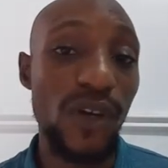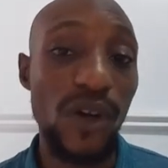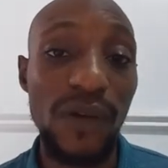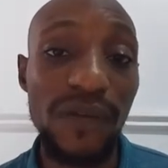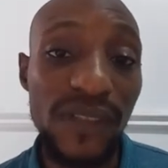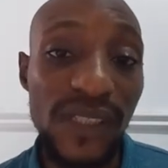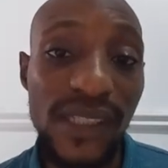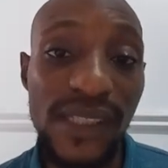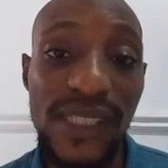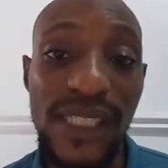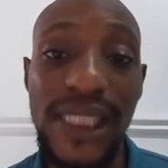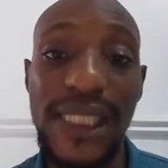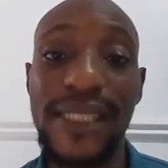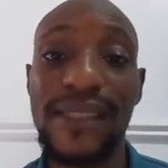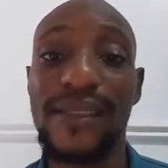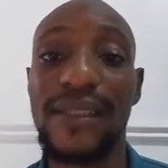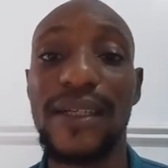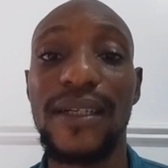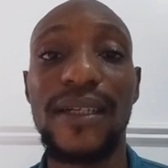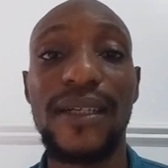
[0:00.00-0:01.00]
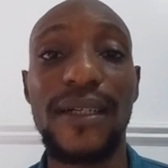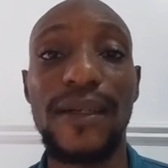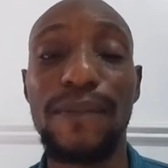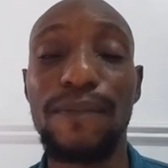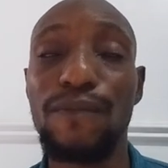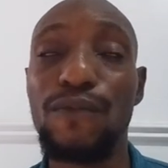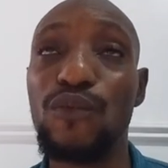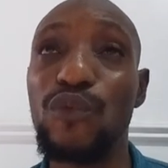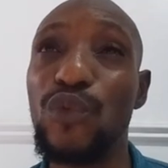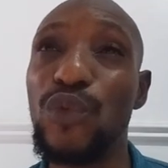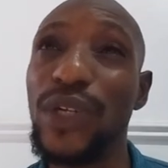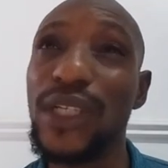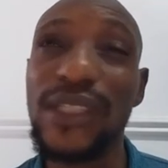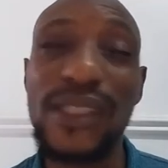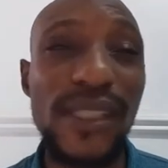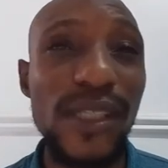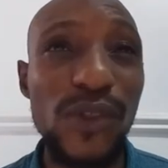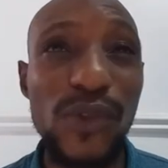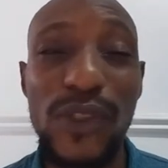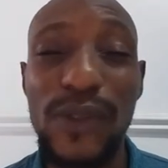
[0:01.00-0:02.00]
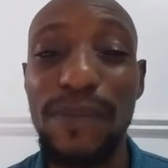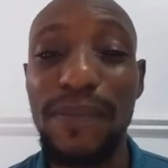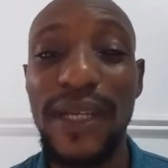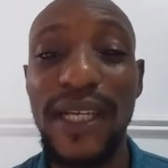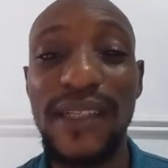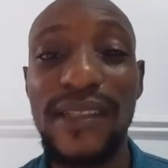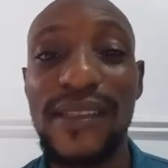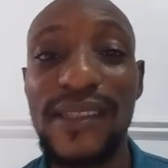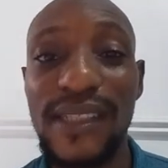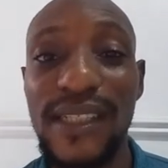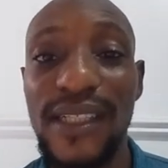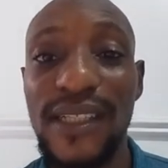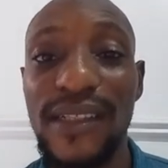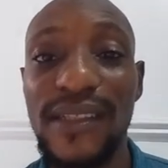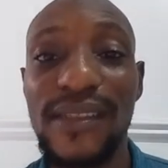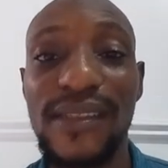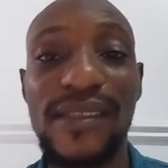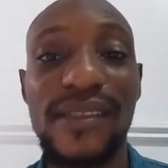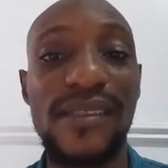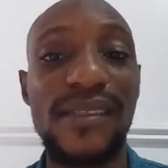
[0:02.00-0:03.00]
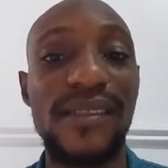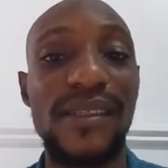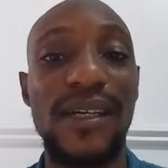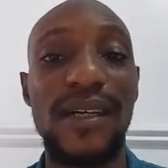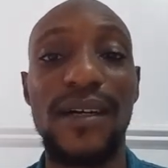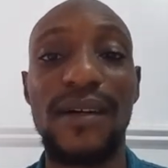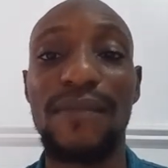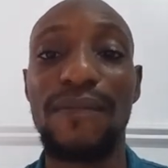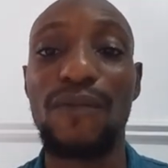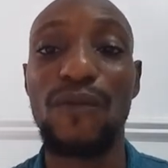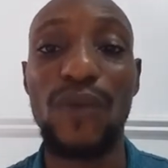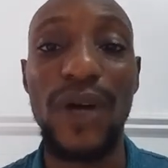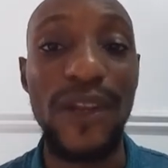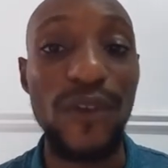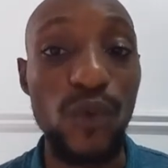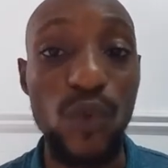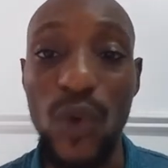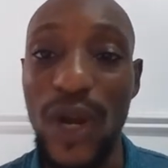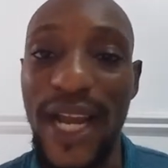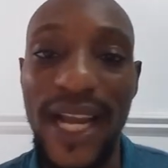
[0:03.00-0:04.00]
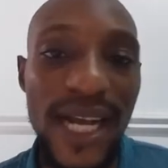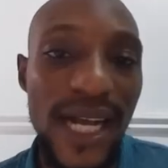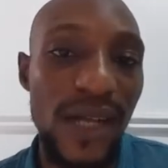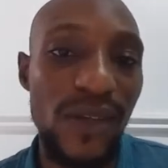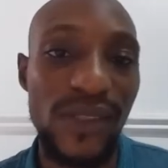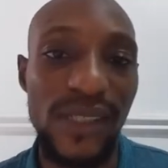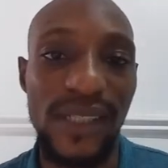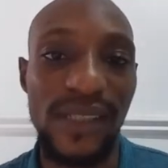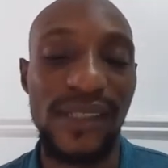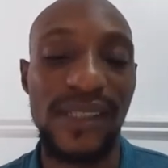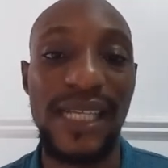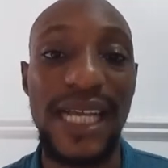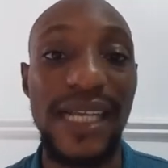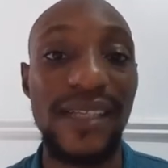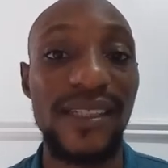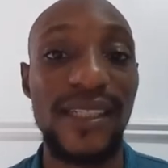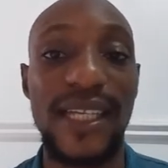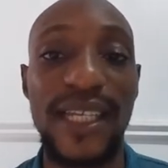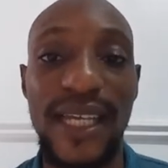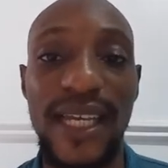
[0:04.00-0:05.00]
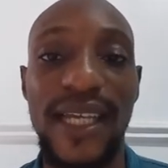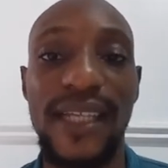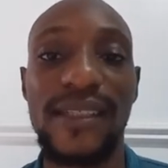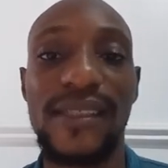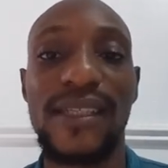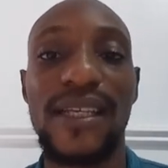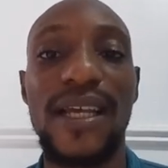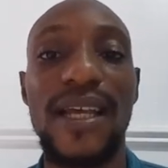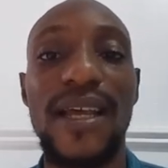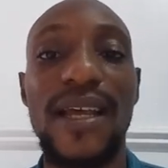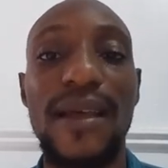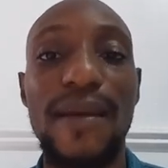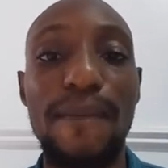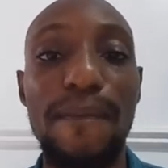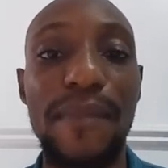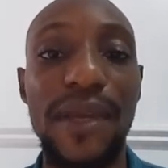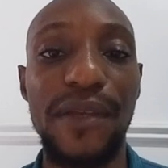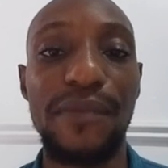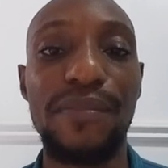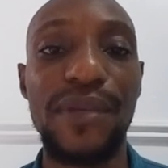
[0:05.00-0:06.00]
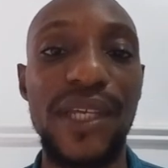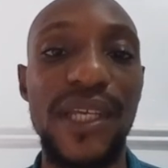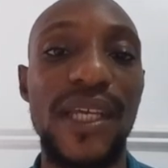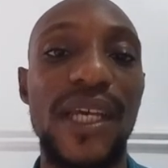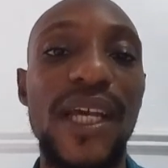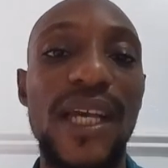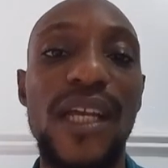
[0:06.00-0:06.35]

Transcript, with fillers: offices, um, retail spaces, and warehouses, as the case may be.